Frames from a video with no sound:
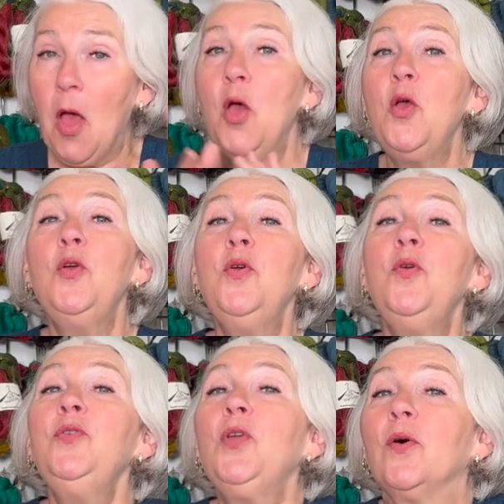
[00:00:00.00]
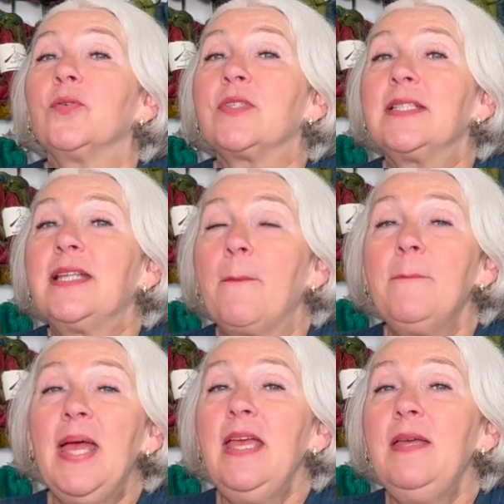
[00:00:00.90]
who knows, there
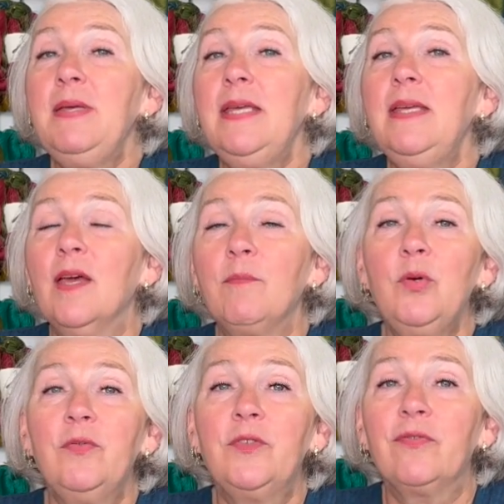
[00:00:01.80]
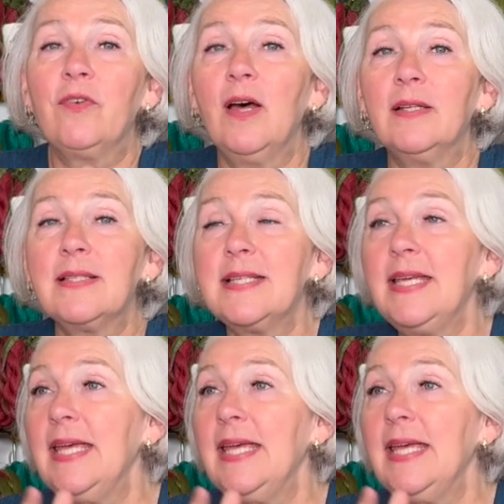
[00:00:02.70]
may be a move to France